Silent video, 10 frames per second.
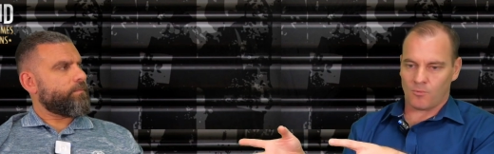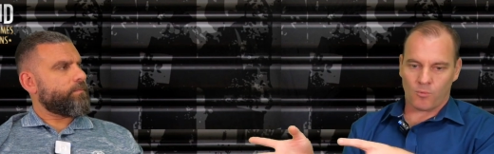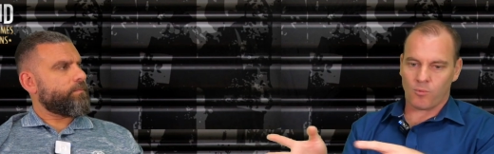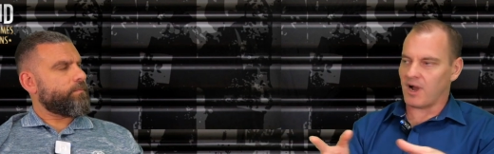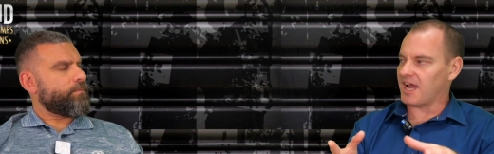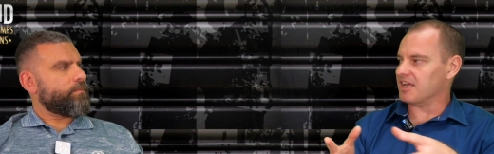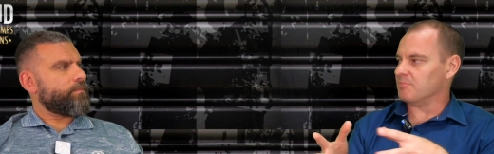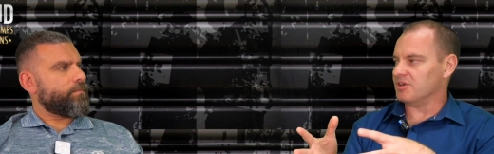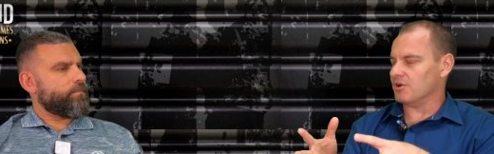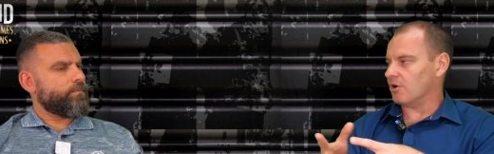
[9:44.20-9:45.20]
Speaker 1: way
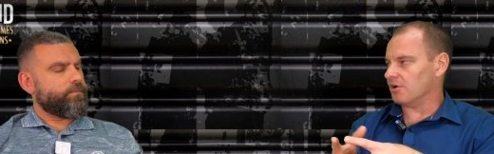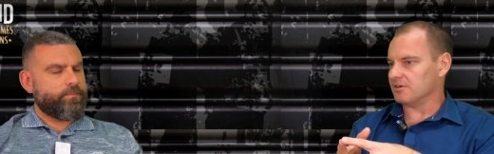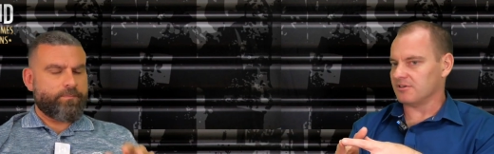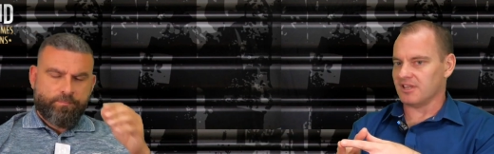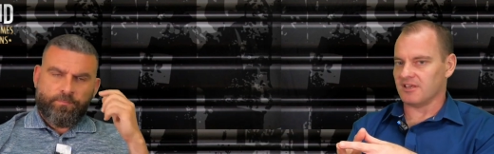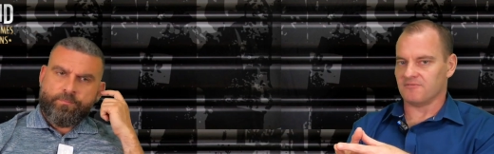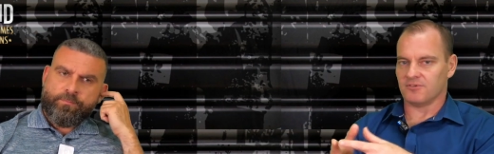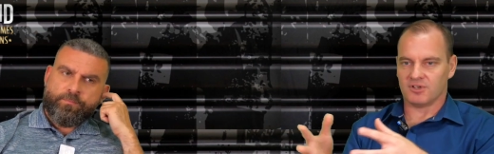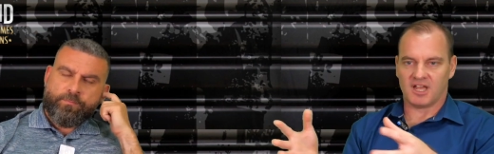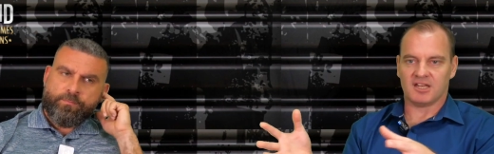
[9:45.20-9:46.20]
beyond their
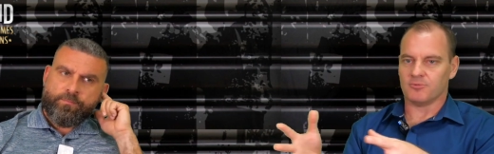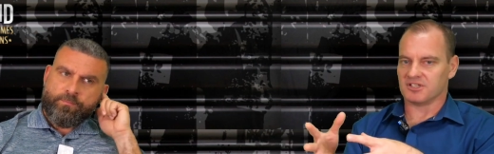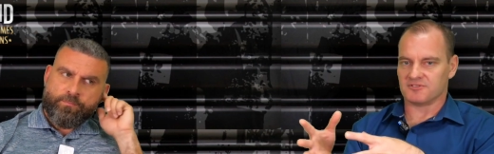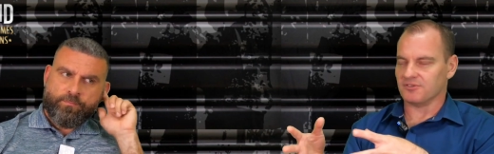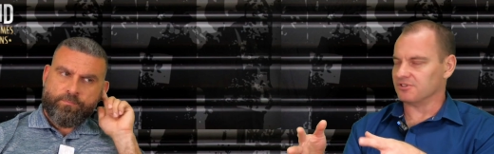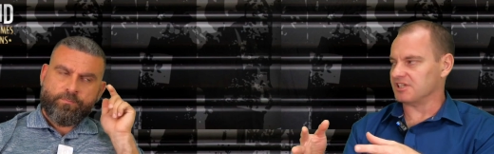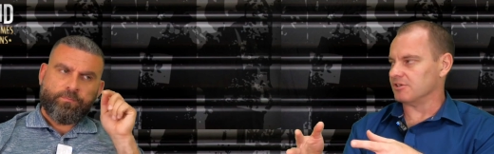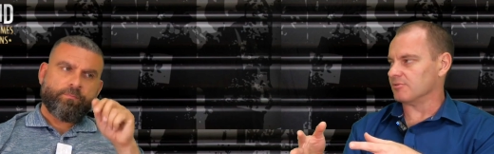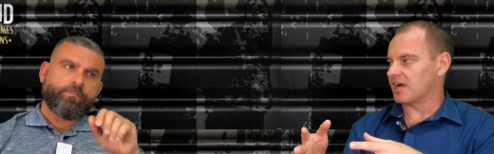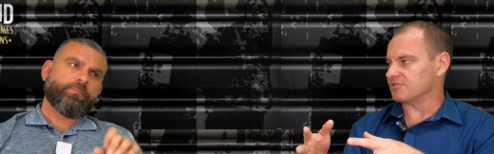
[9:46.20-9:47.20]
for anyone's first
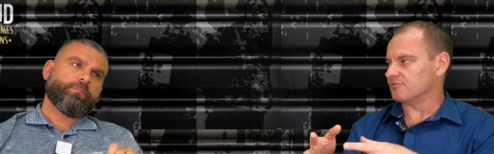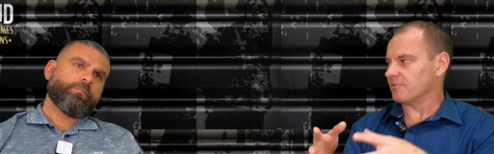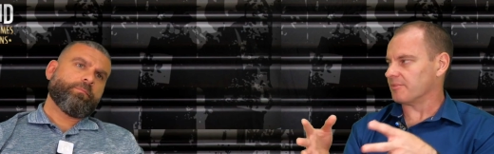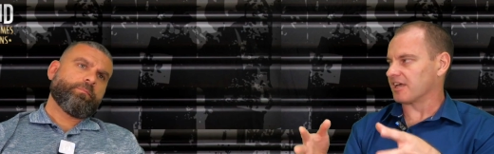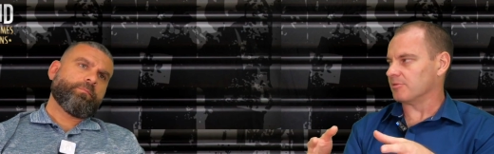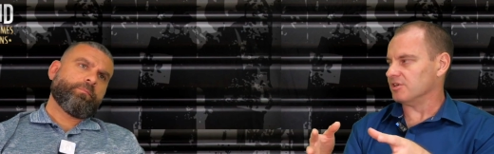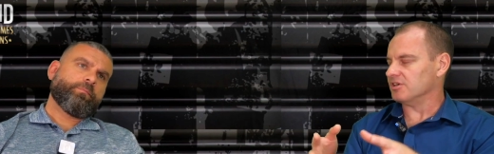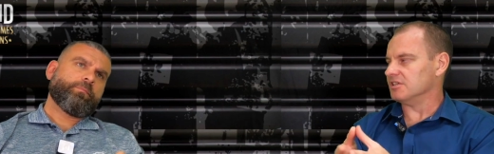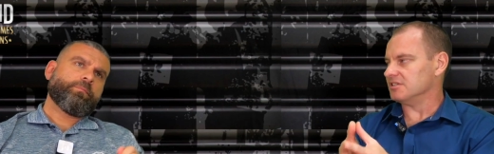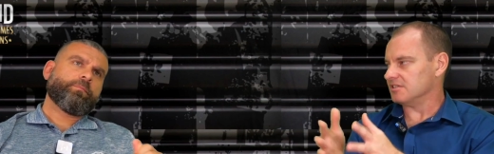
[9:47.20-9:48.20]
interaction from that
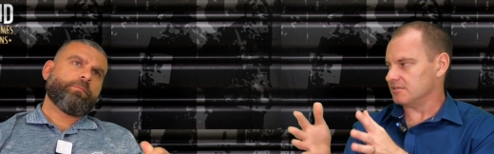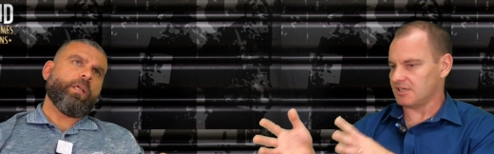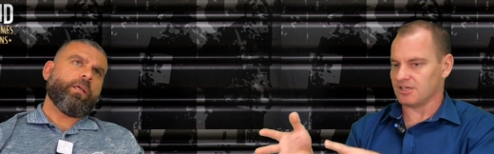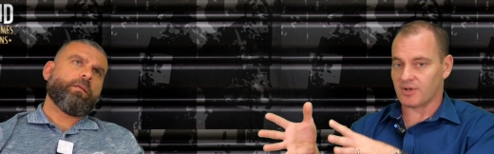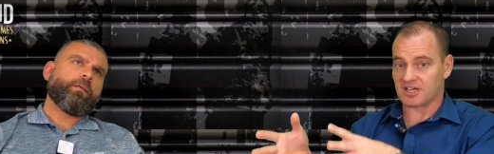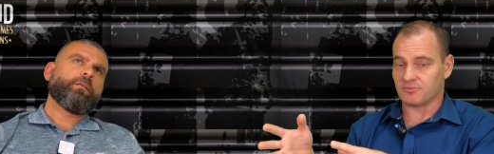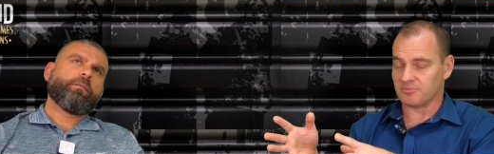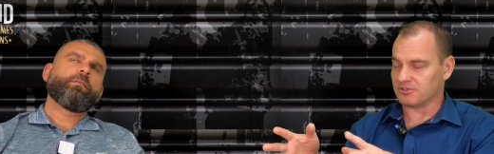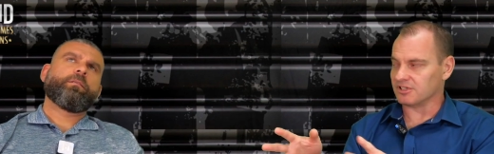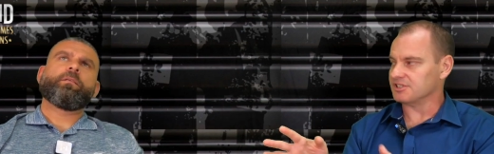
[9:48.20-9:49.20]
community's yeah. interaction
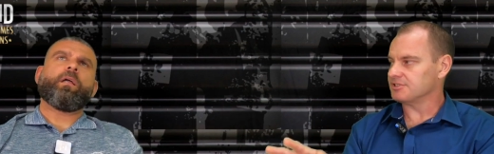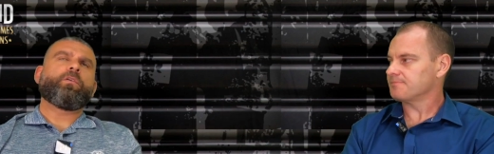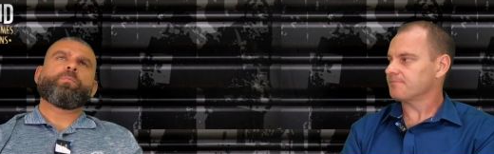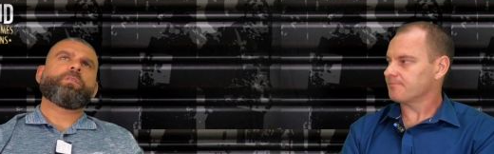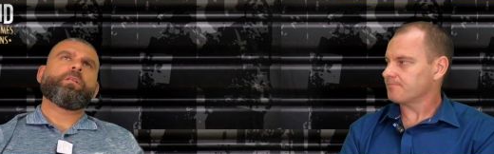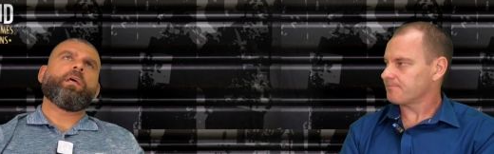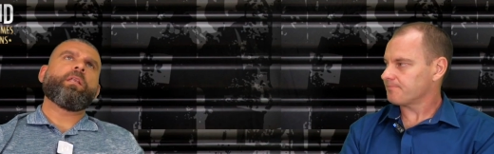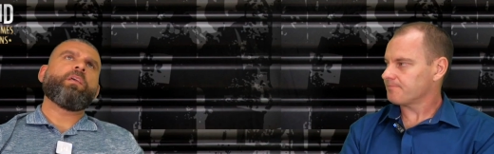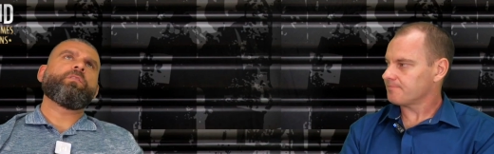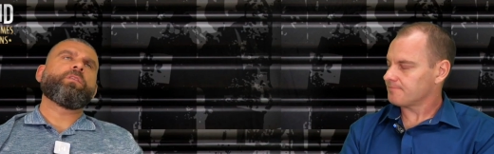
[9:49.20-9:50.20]
with police. Hundred
Speaker 2: percent,
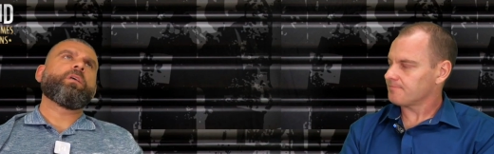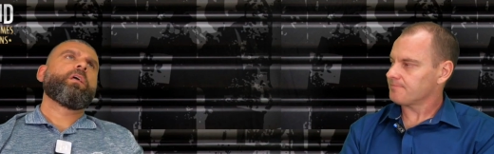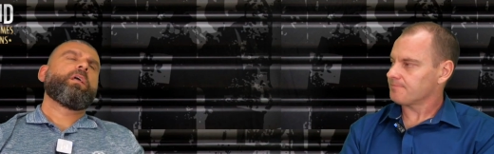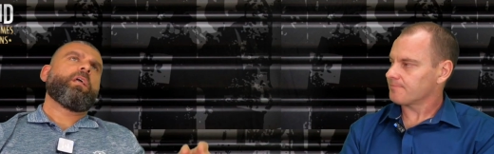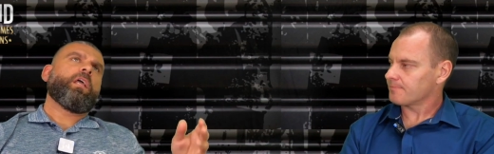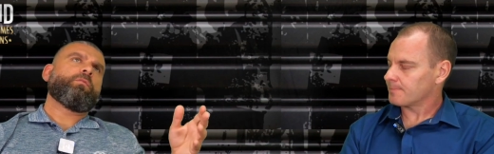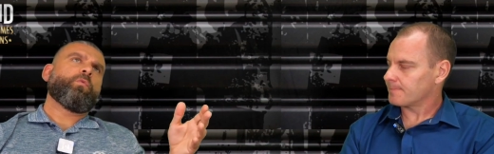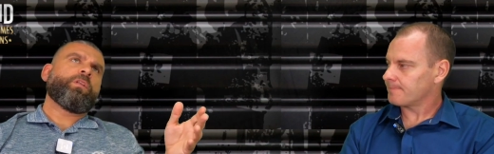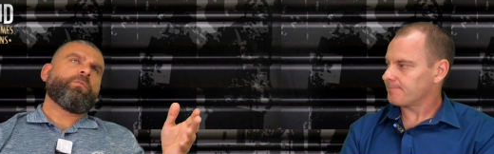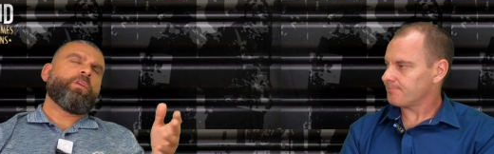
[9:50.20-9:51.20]
and even the,
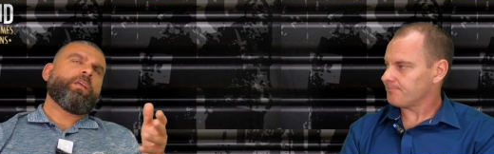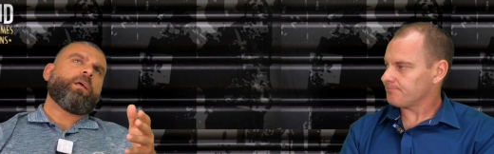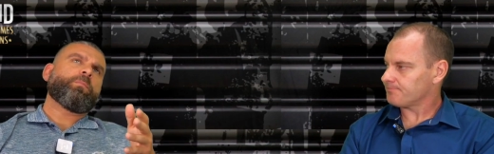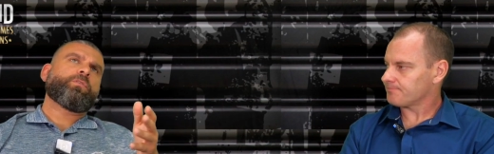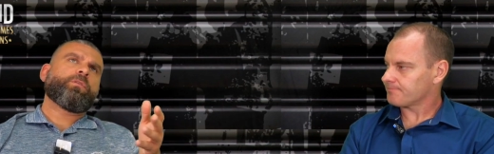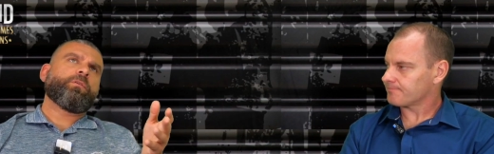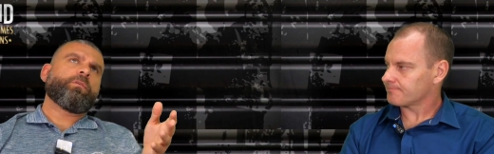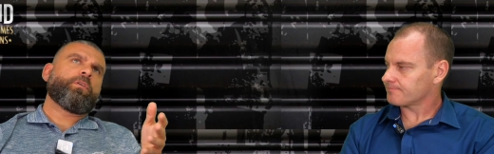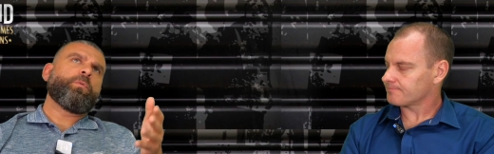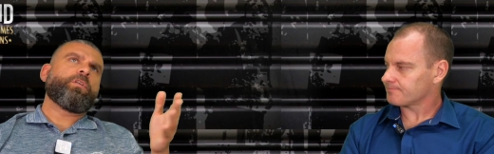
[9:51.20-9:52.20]
even when it, when it comes
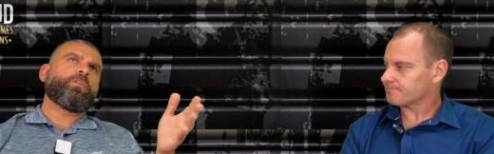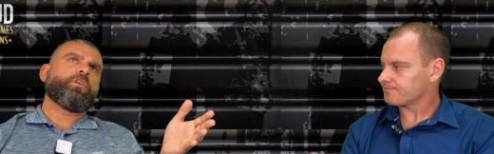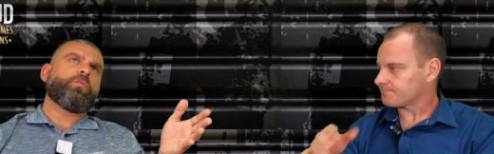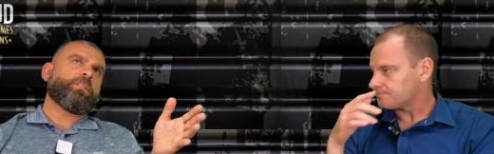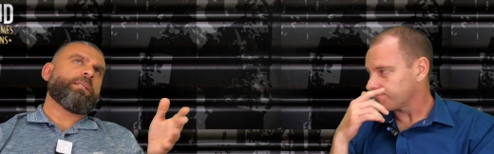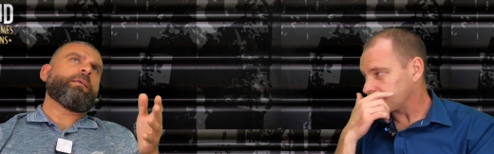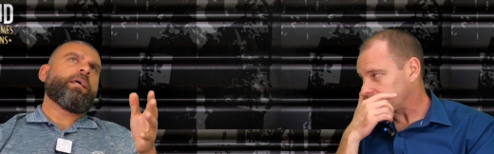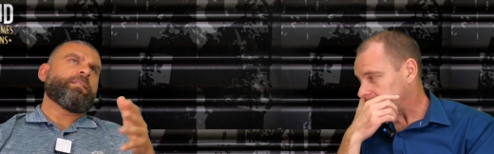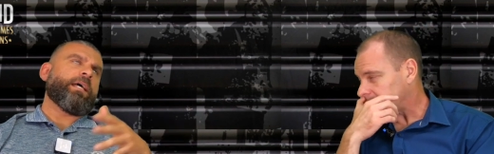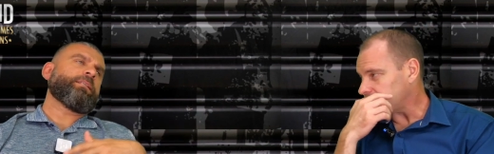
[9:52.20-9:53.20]
to community services,
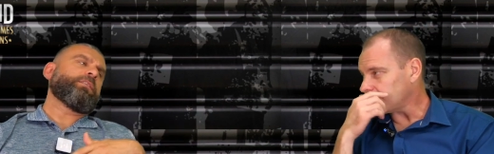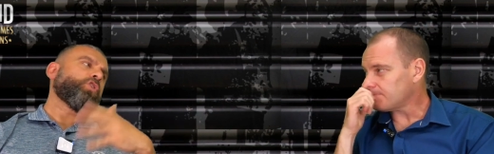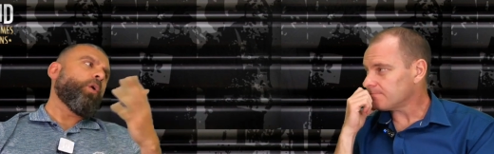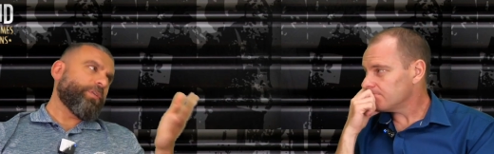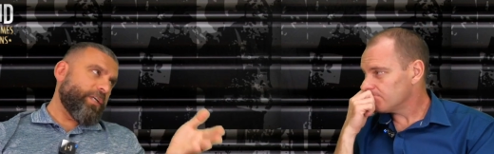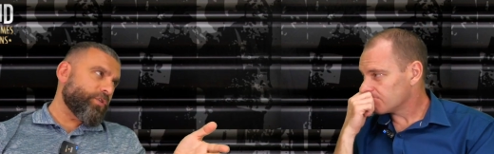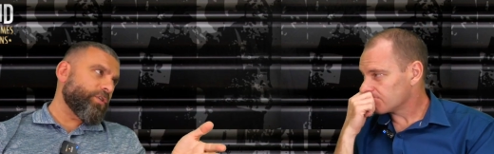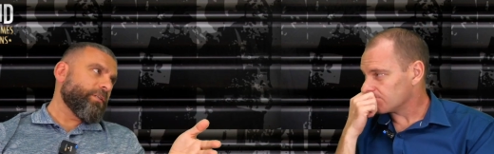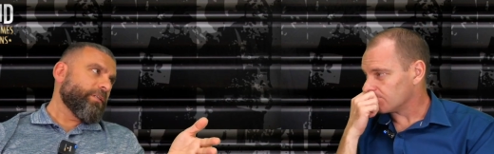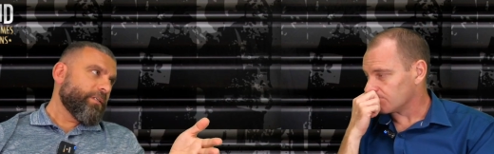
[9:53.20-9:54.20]
as, as in child
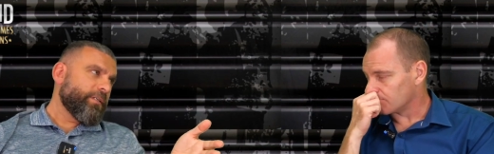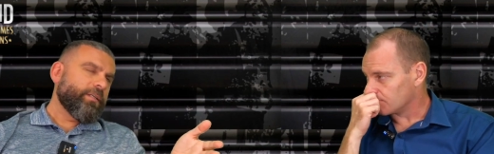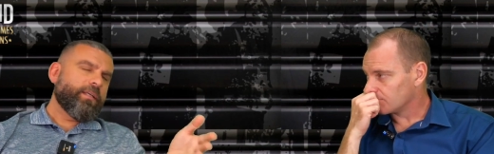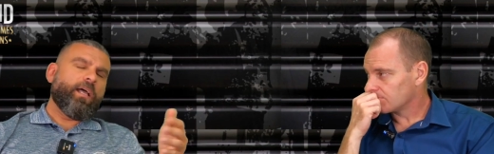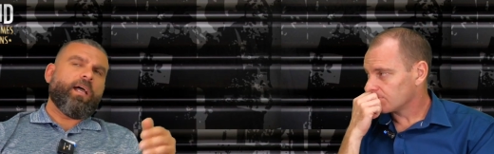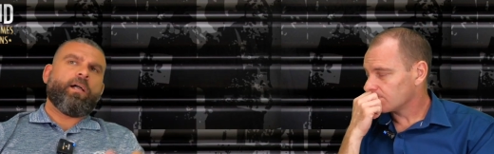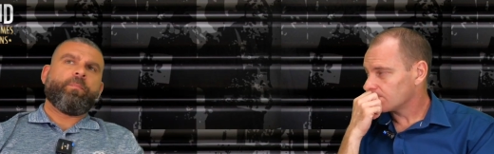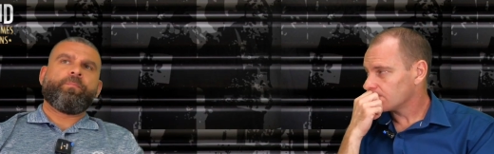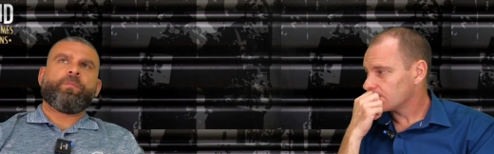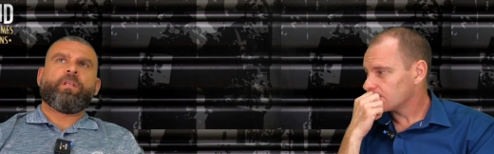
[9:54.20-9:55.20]
protection, mm.
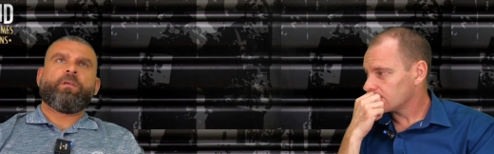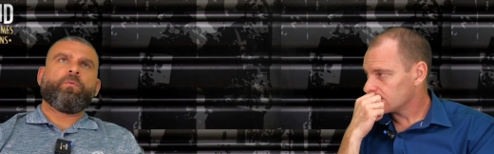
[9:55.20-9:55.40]
um, you know,